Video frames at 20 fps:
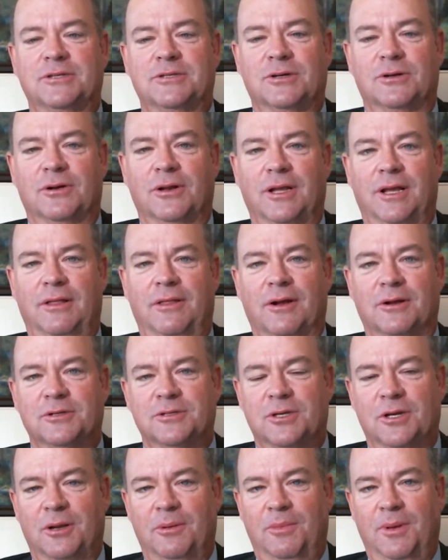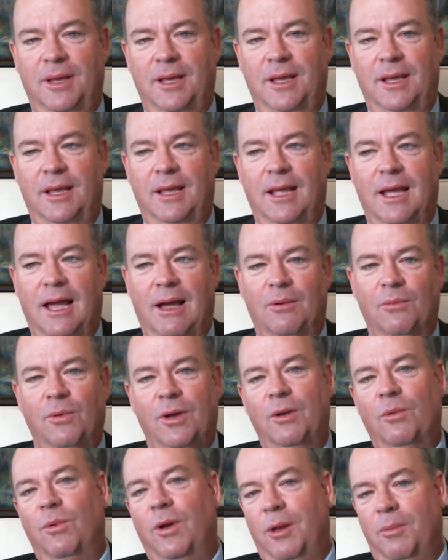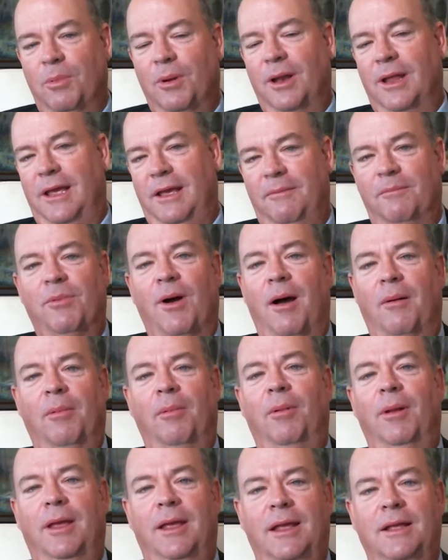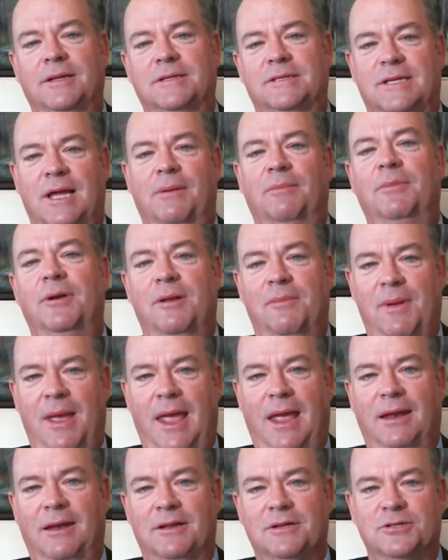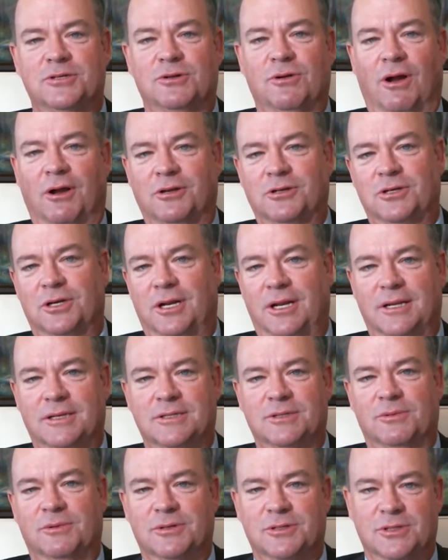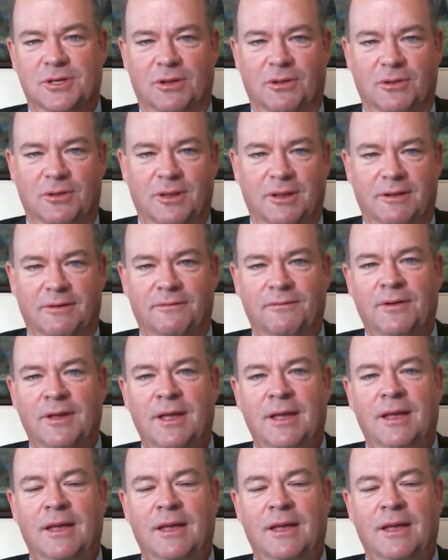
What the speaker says: Certainly, there's going to be, we believe, probably some demand destruction as a result of